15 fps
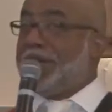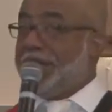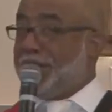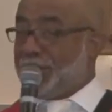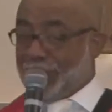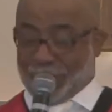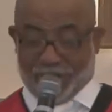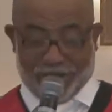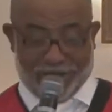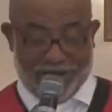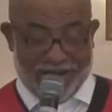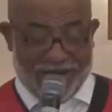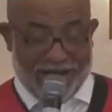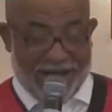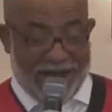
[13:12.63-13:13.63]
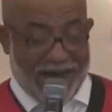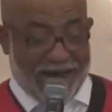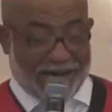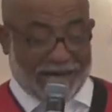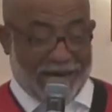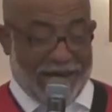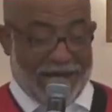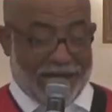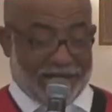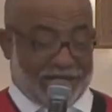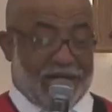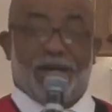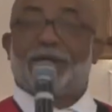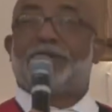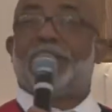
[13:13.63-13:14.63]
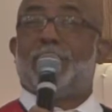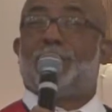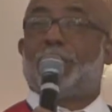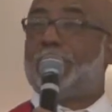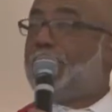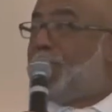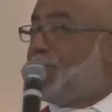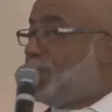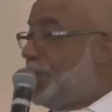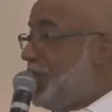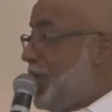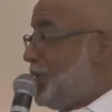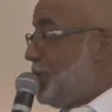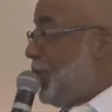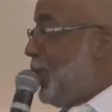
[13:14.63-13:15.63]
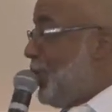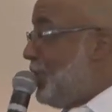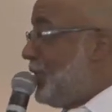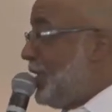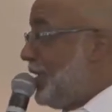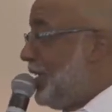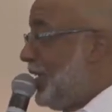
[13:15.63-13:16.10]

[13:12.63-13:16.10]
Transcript: Israel idolized their temple over their Jehovah?